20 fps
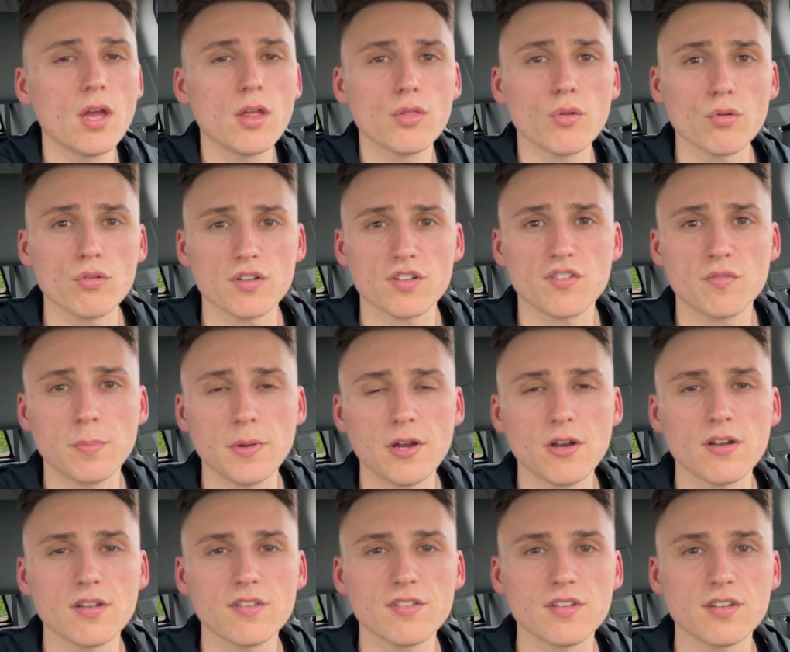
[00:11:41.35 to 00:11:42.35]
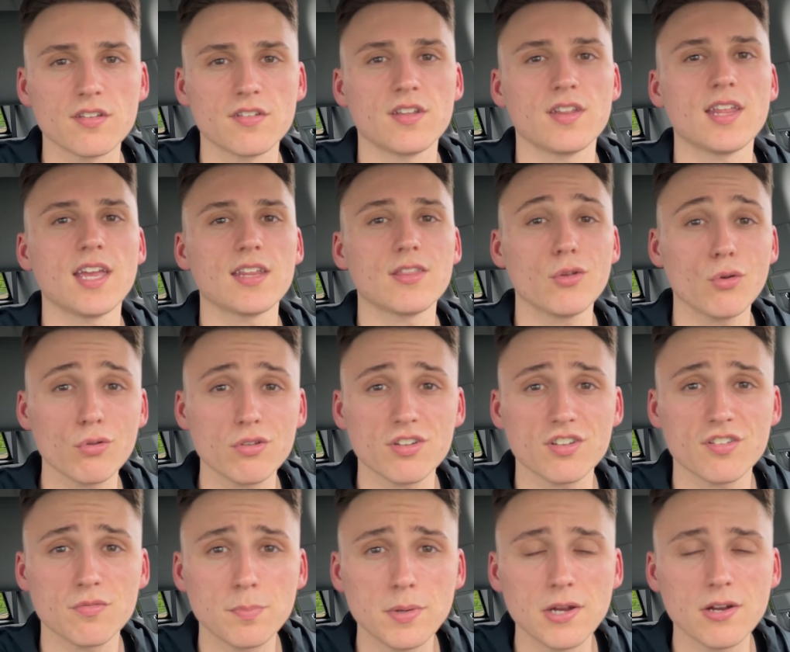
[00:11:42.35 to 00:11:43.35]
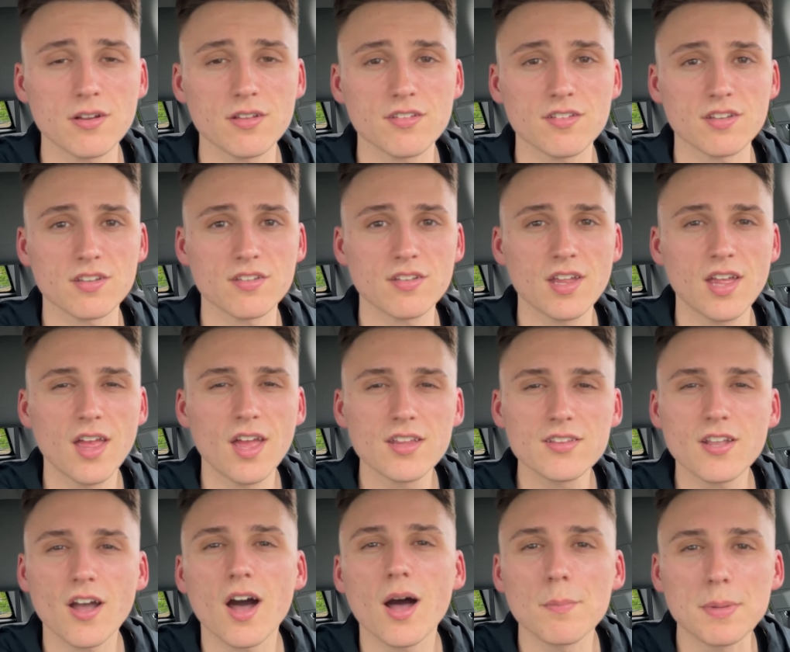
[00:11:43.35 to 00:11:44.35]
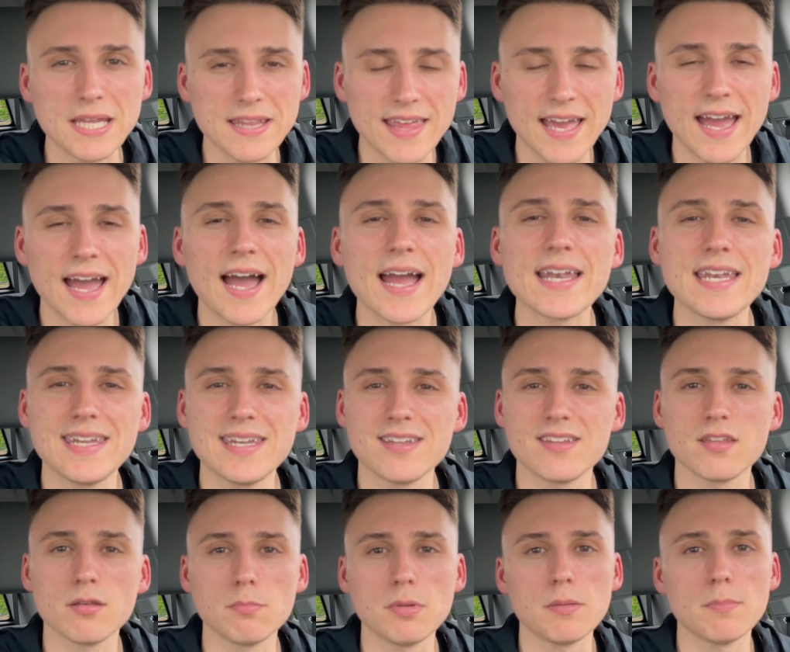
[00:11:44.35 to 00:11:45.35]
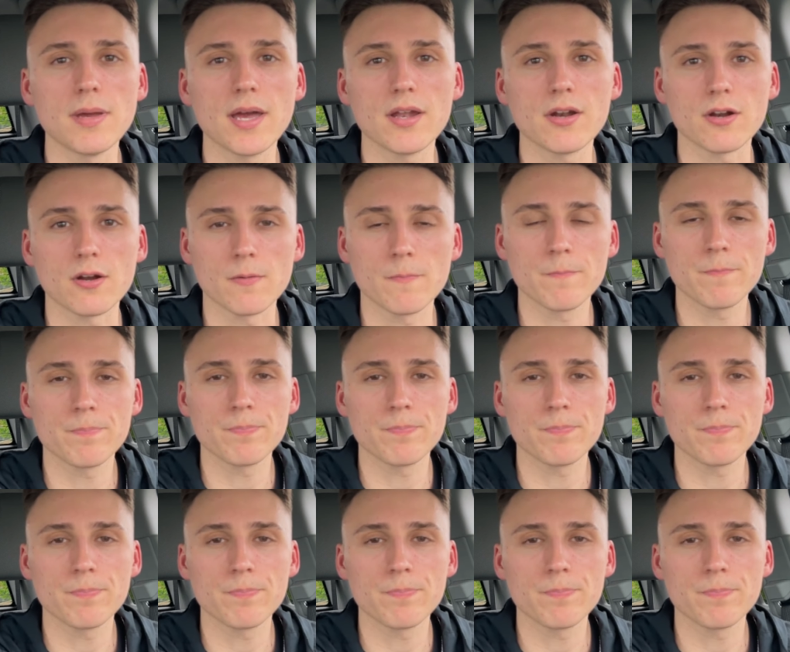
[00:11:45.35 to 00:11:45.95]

those experiences and that those experiences taught me that I needed to be better.